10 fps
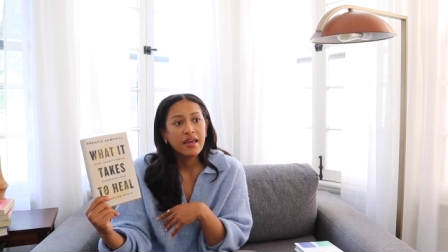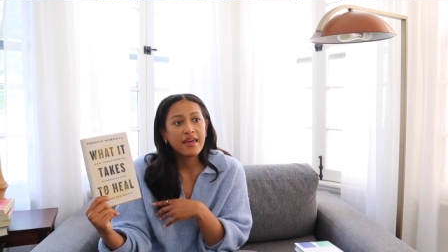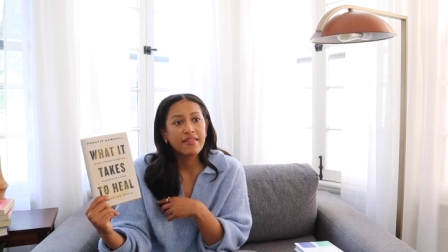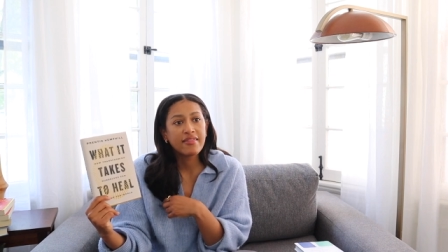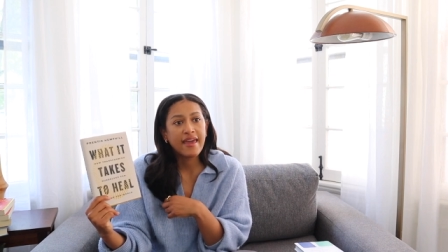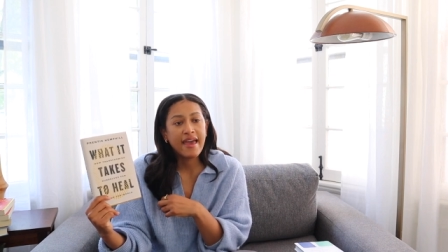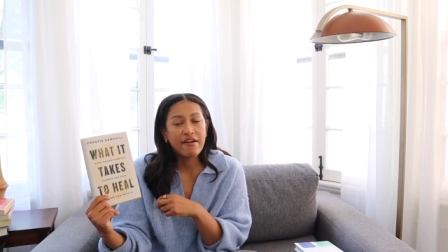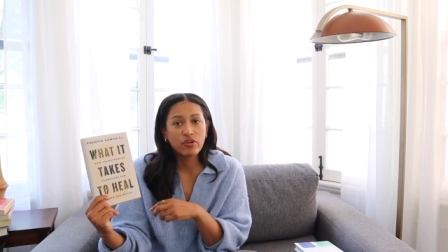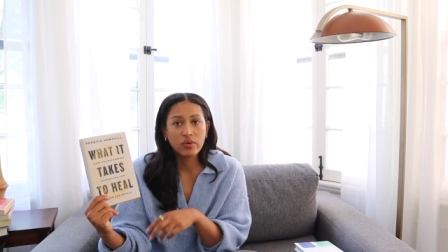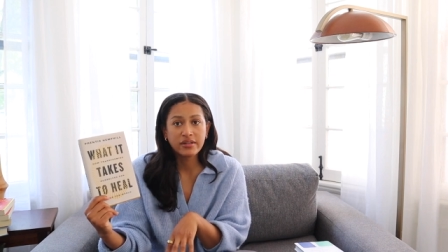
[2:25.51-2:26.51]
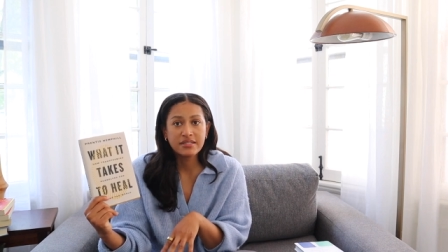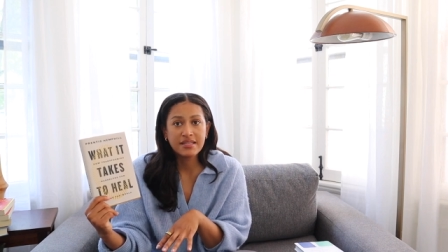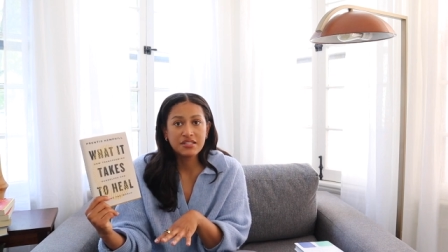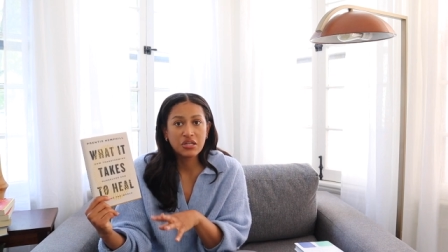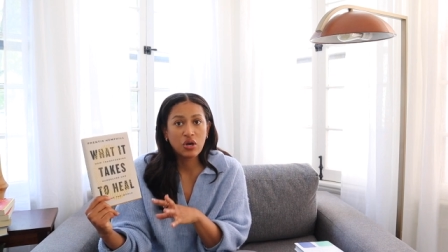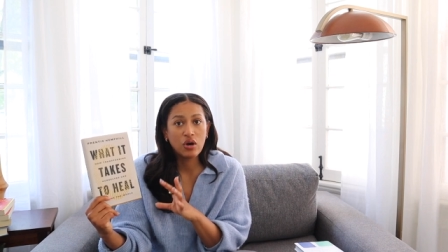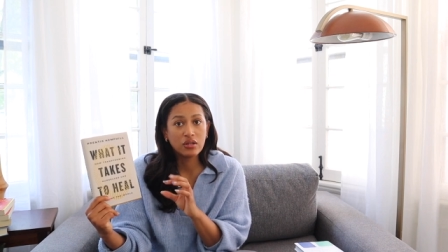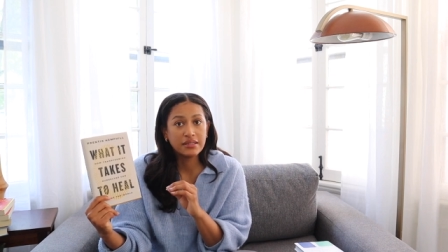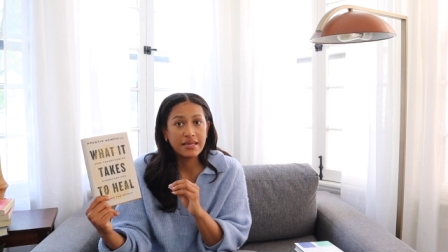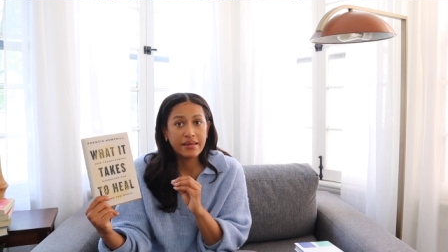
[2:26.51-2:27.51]
and they have an organization
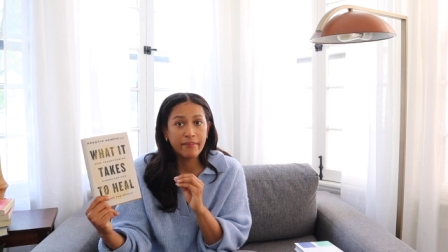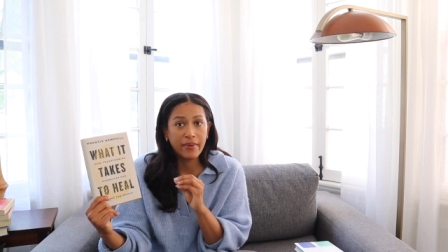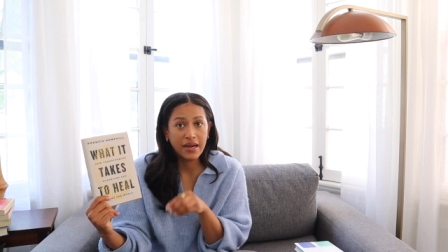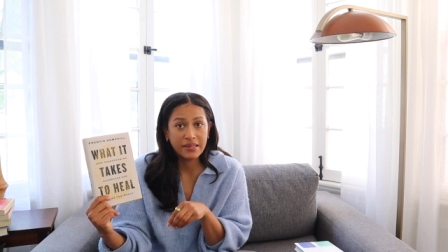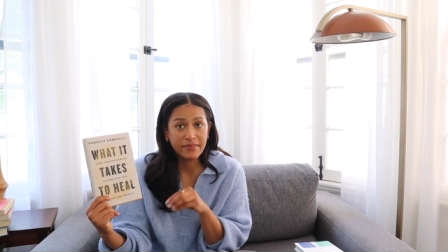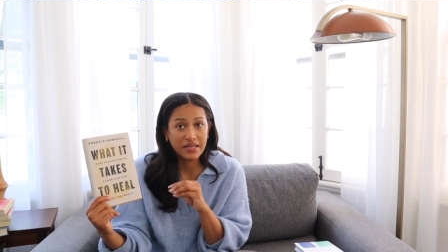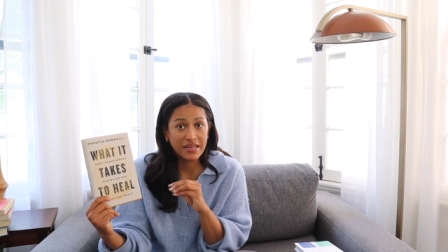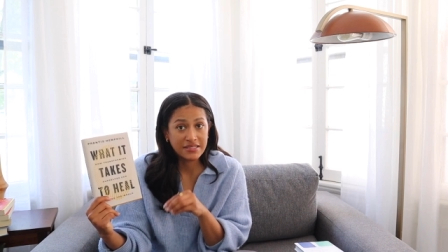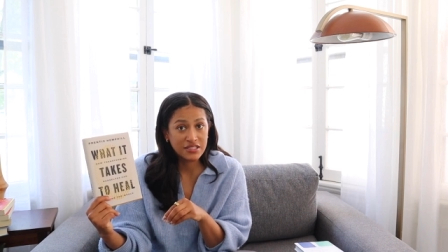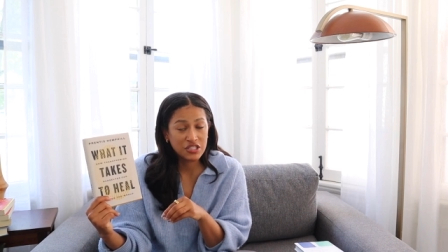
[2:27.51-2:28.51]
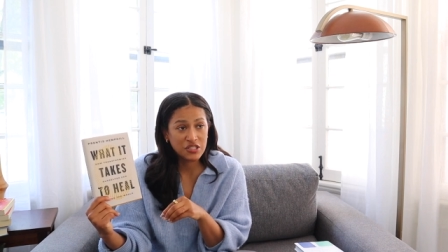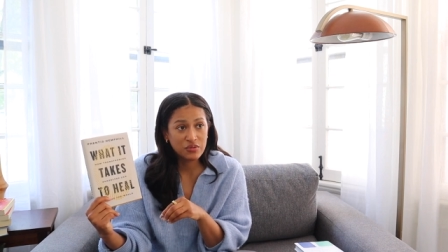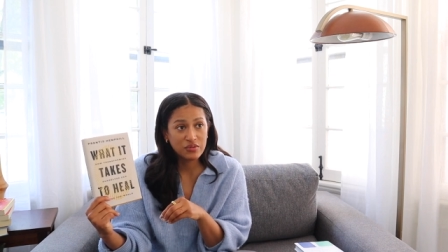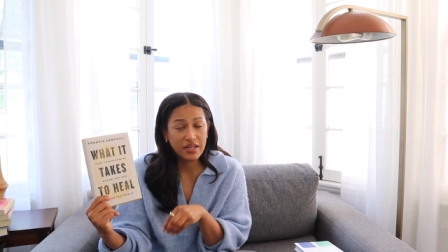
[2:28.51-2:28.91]
called the Embodiment Institute,